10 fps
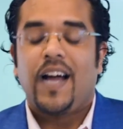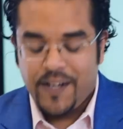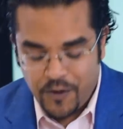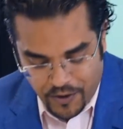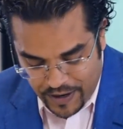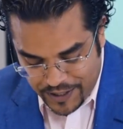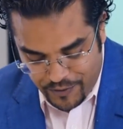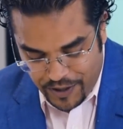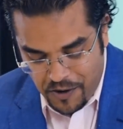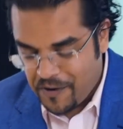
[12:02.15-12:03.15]
I know you're
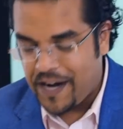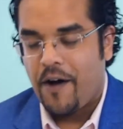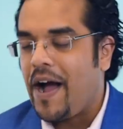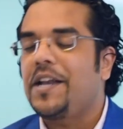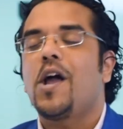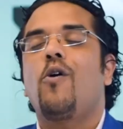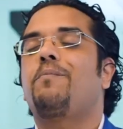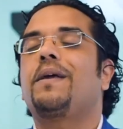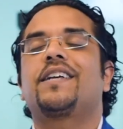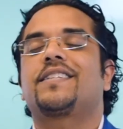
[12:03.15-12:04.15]
answering no right now. I know
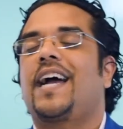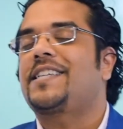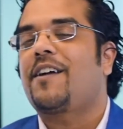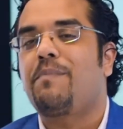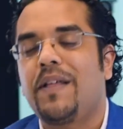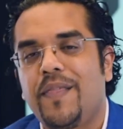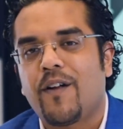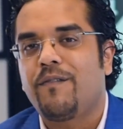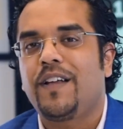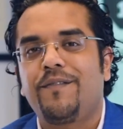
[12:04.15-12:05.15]
it because, guys, I've been
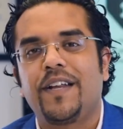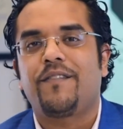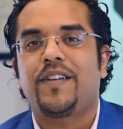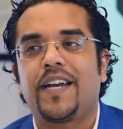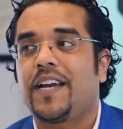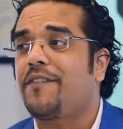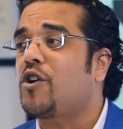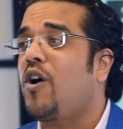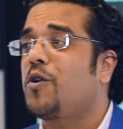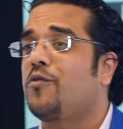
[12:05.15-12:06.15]
there, I've lived it, I've done it. I've
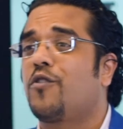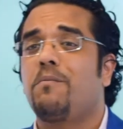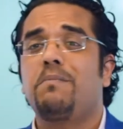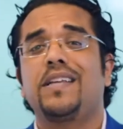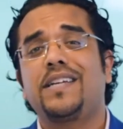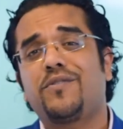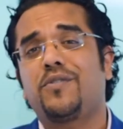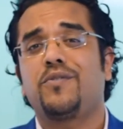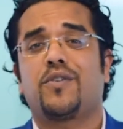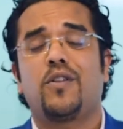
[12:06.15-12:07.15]
taught over 1 million
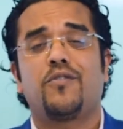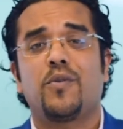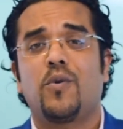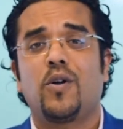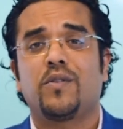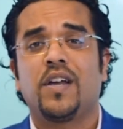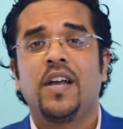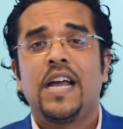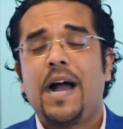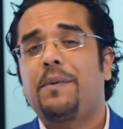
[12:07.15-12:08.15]
students all over the world.
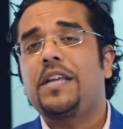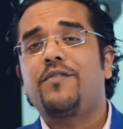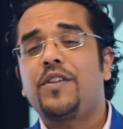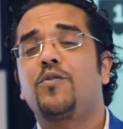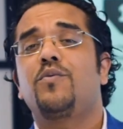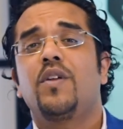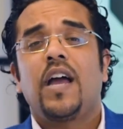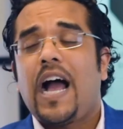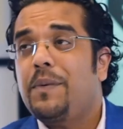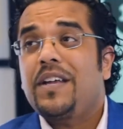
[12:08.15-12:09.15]
How many of
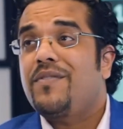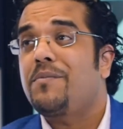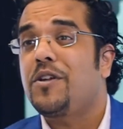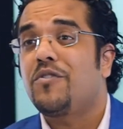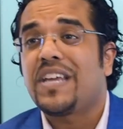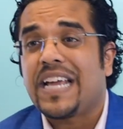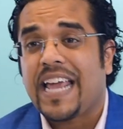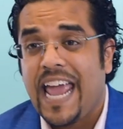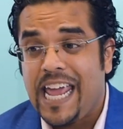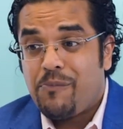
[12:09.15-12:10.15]
them do you think
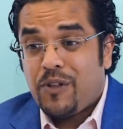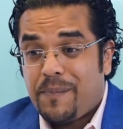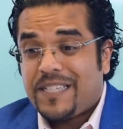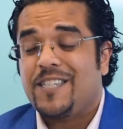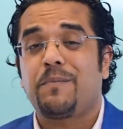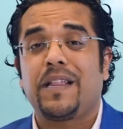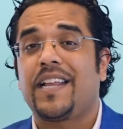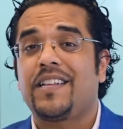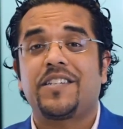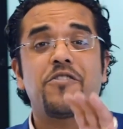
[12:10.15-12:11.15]
came with a business
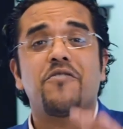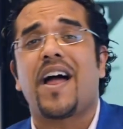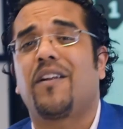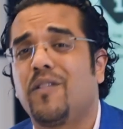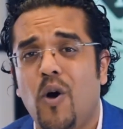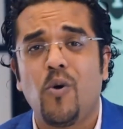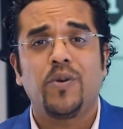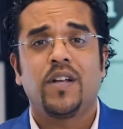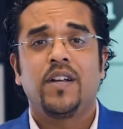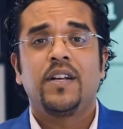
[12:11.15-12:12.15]
plan? Listen, you're not alone.